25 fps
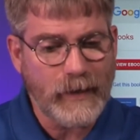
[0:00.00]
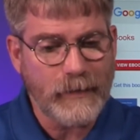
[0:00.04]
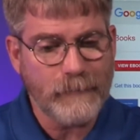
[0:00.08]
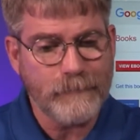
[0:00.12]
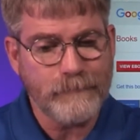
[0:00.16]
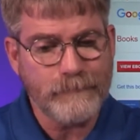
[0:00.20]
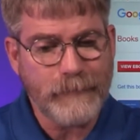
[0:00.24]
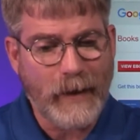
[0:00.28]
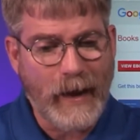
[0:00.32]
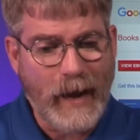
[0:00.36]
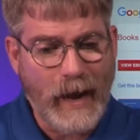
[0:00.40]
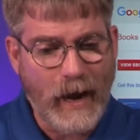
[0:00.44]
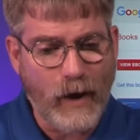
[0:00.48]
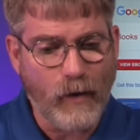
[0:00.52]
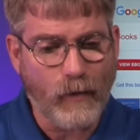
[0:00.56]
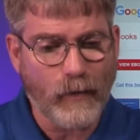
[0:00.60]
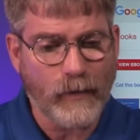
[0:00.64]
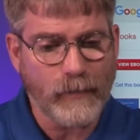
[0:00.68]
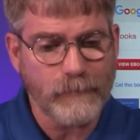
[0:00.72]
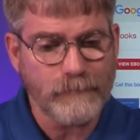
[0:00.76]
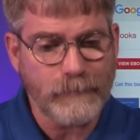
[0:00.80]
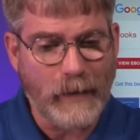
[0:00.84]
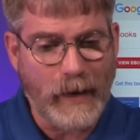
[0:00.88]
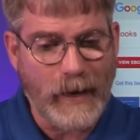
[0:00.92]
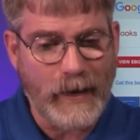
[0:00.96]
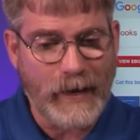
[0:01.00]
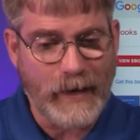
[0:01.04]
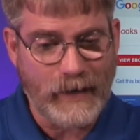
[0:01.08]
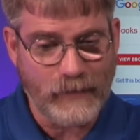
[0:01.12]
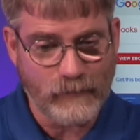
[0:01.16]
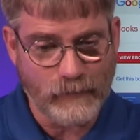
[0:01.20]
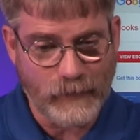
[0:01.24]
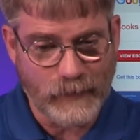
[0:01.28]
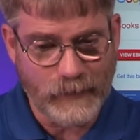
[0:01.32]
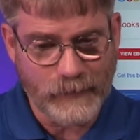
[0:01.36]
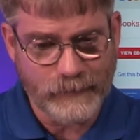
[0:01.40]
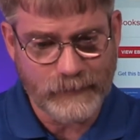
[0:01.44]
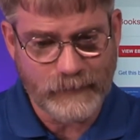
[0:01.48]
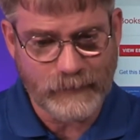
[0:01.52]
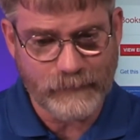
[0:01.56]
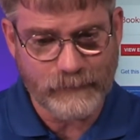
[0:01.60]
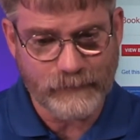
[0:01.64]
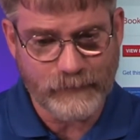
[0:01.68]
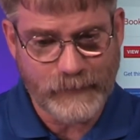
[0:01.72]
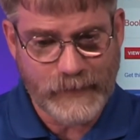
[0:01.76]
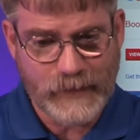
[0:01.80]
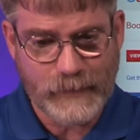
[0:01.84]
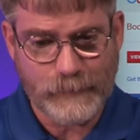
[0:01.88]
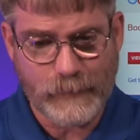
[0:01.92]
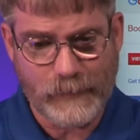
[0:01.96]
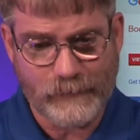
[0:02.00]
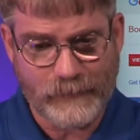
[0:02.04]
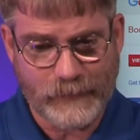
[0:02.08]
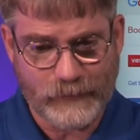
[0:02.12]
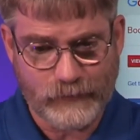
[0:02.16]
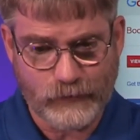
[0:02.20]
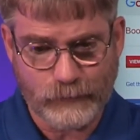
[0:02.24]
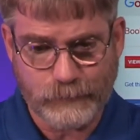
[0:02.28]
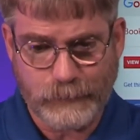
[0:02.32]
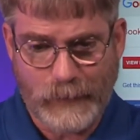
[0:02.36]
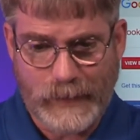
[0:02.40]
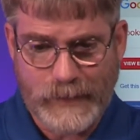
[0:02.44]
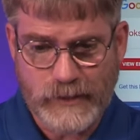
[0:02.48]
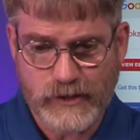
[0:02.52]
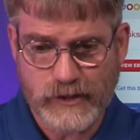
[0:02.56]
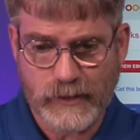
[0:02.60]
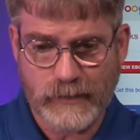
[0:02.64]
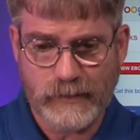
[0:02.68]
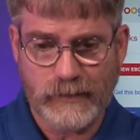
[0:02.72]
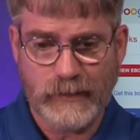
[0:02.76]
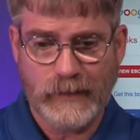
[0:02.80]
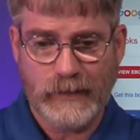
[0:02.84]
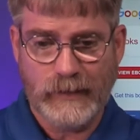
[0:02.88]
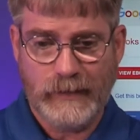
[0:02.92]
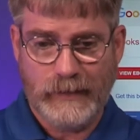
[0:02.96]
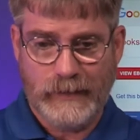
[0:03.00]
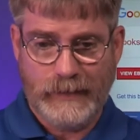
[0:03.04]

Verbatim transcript: empowered by a relative freedom of expression